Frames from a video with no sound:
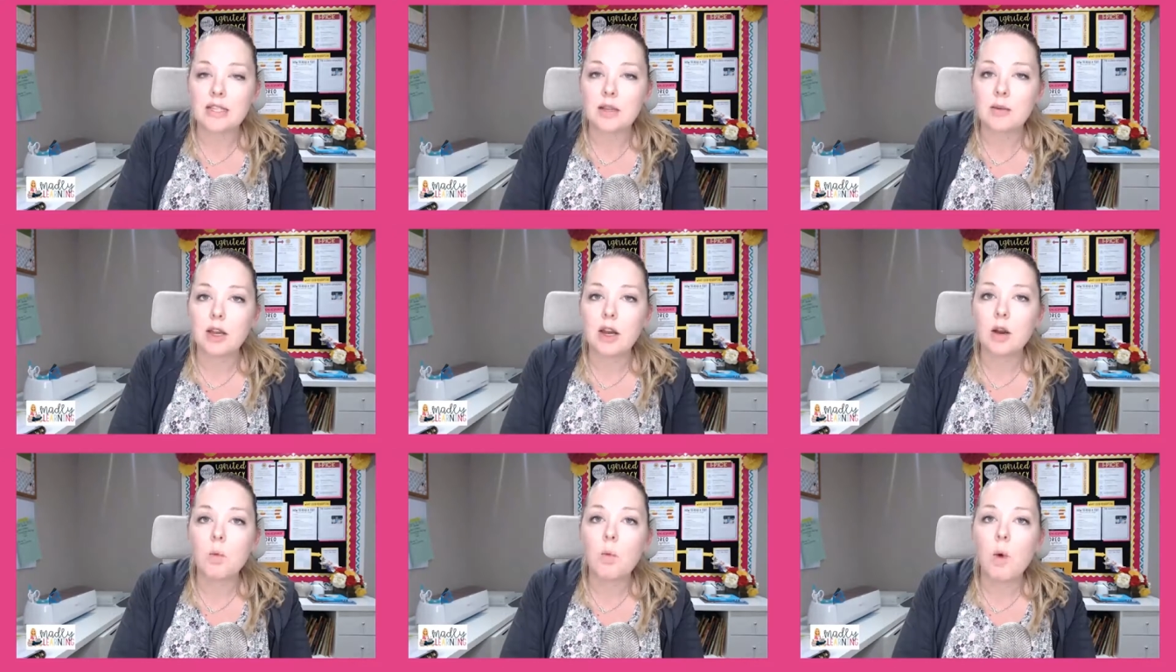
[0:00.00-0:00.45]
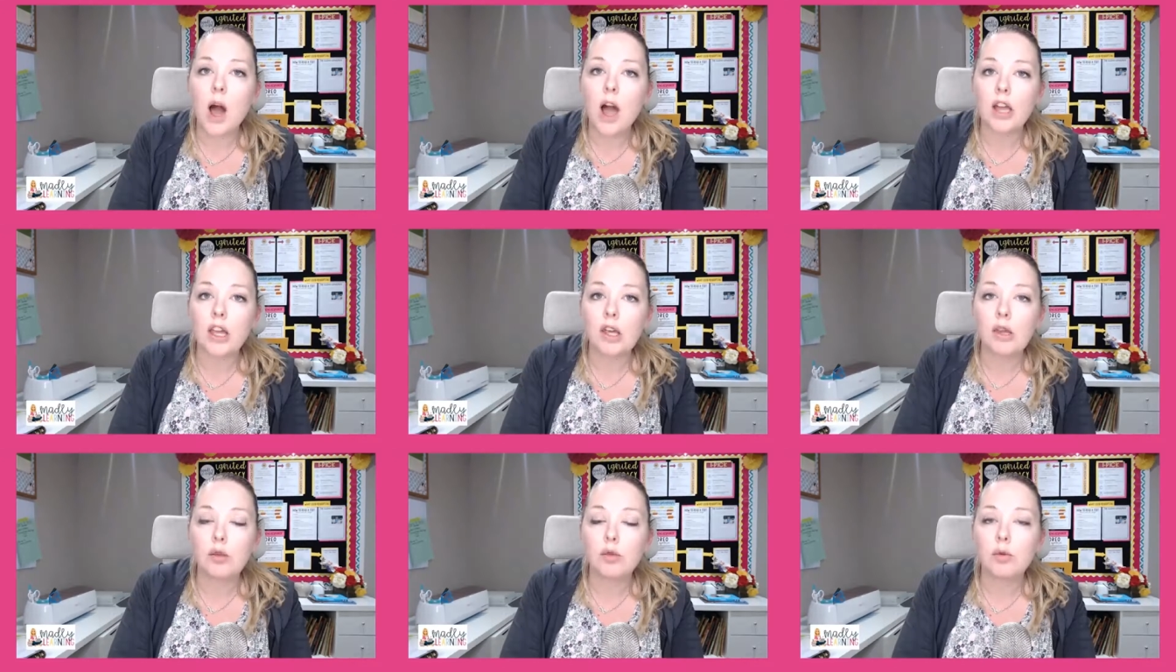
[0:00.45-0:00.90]
So I'm going to
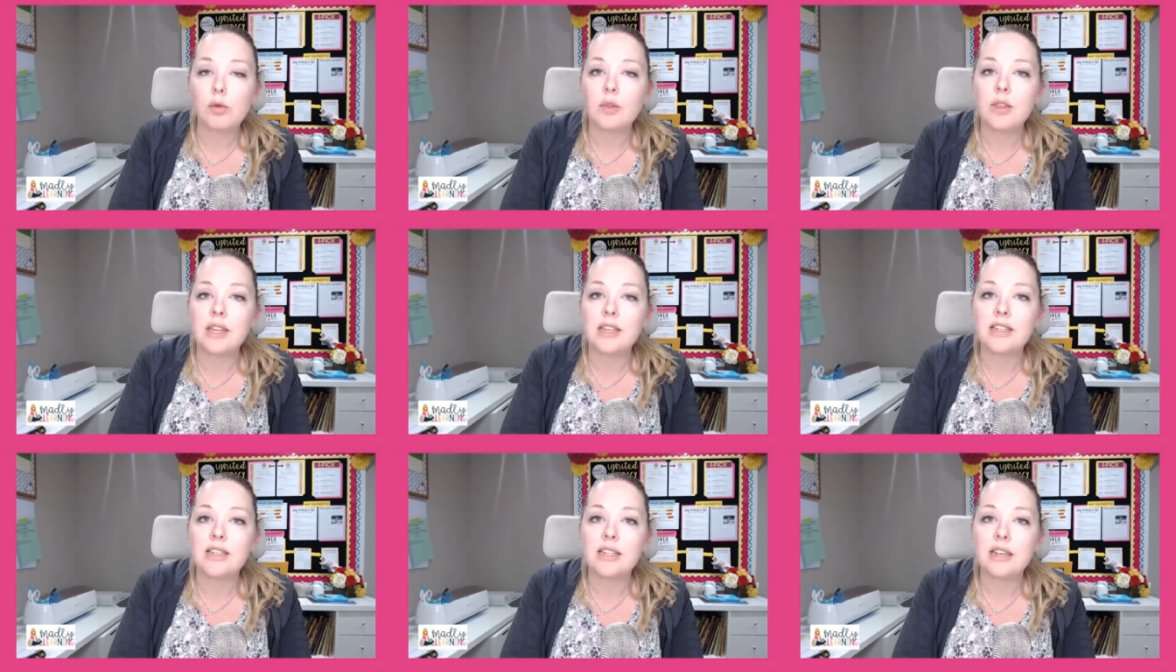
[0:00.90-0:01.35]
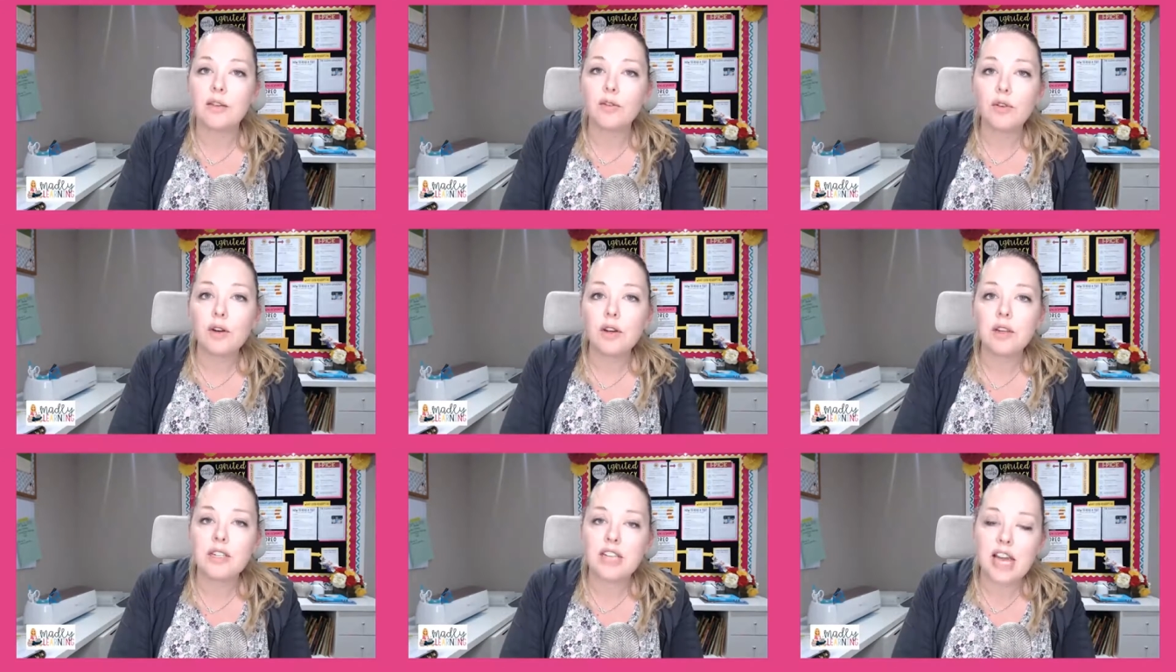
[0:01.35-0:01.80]
walk you through the
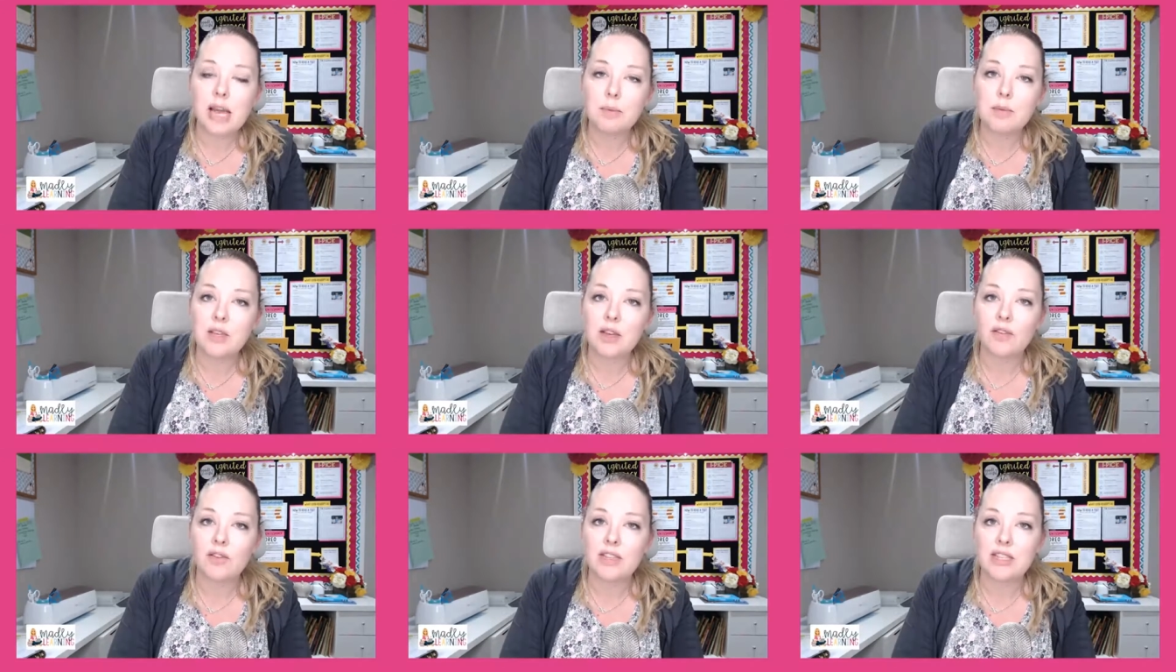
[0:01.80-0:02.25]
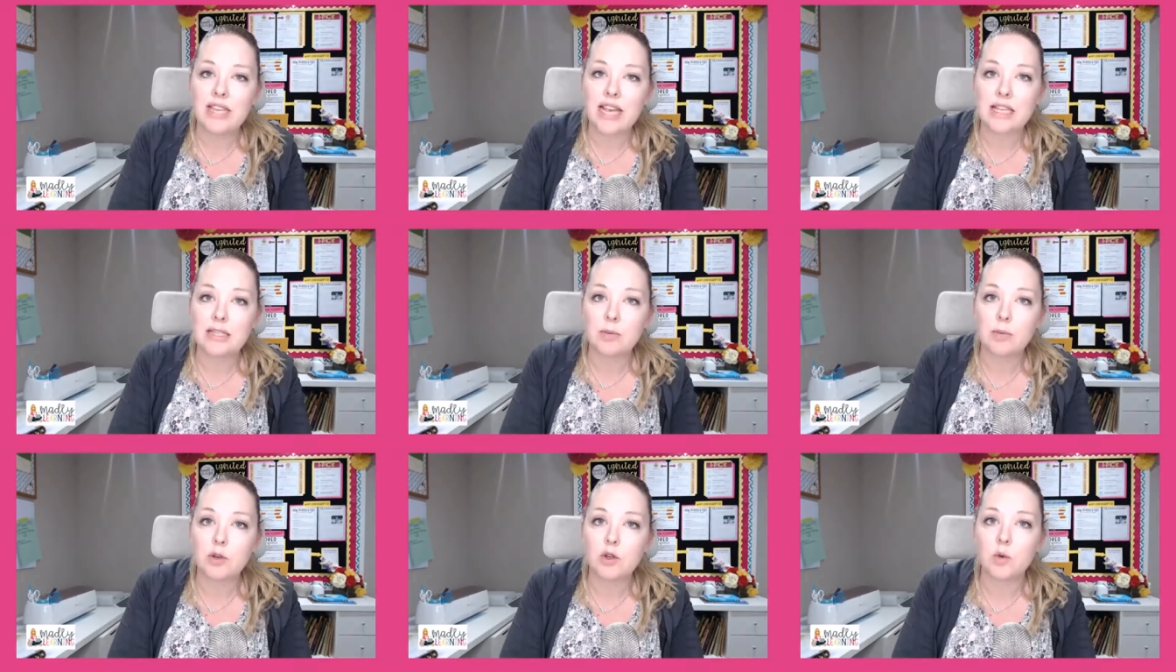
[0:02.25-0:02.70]
different types of
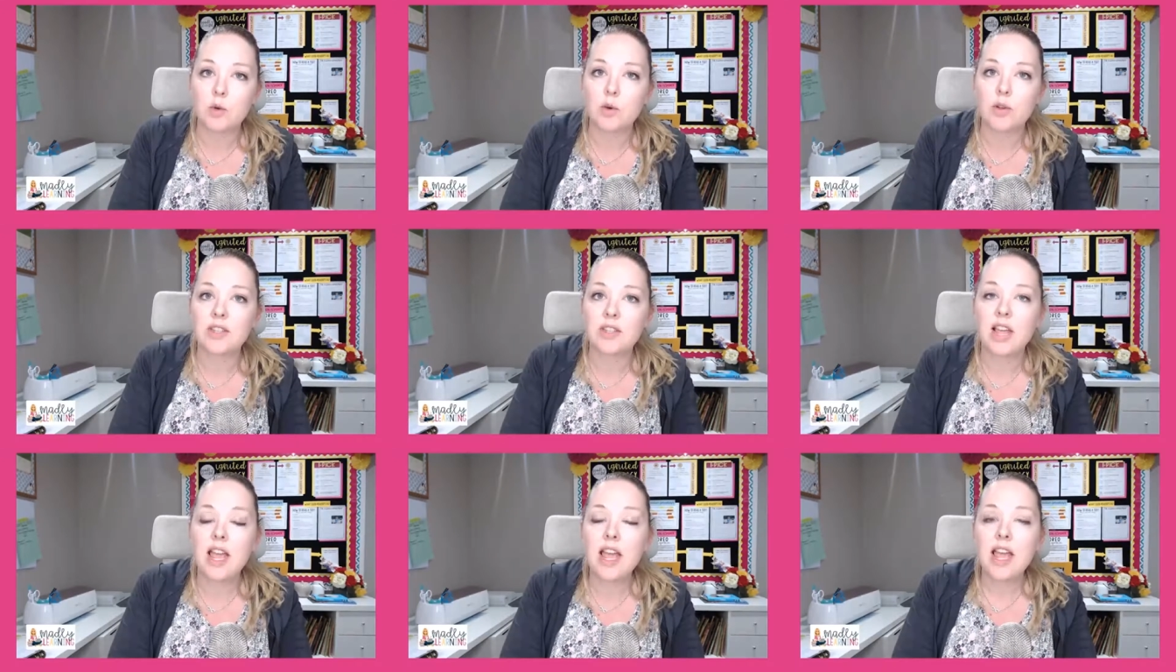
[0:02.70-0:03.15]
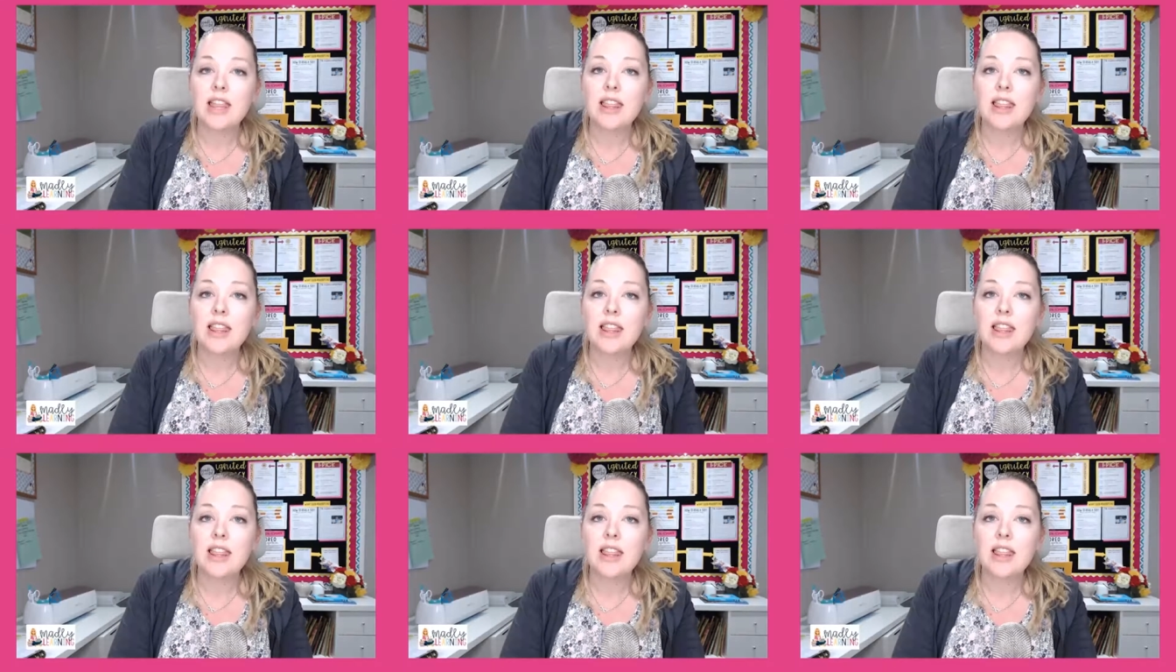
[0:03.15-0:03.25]
assessment tools